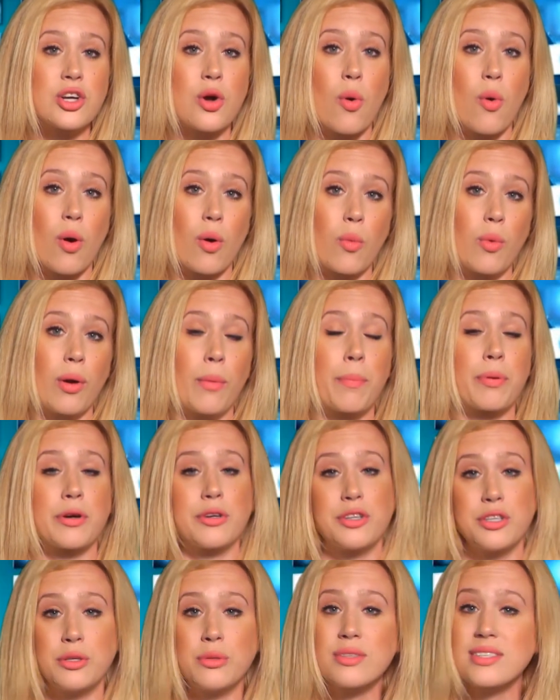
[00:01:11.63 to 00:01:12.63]
core will
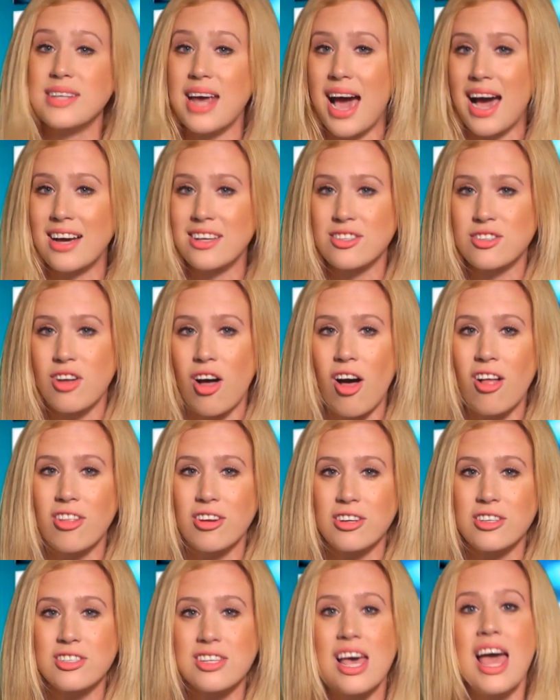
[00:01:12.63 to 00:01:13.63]
produce tax
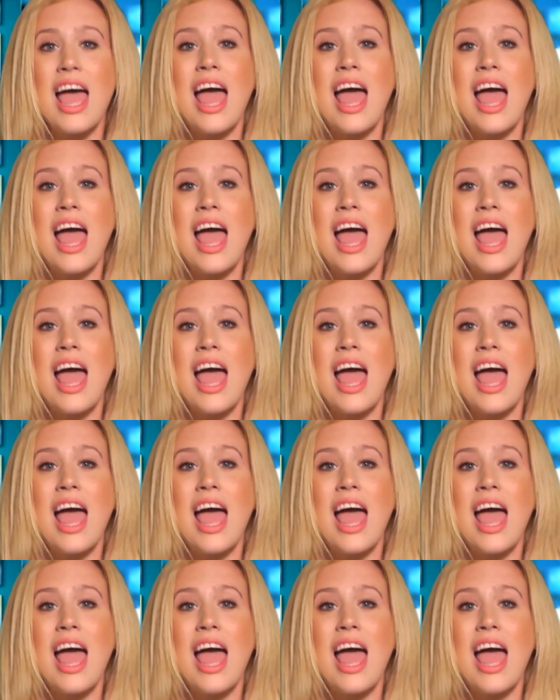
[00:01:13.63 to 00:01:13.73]
dollars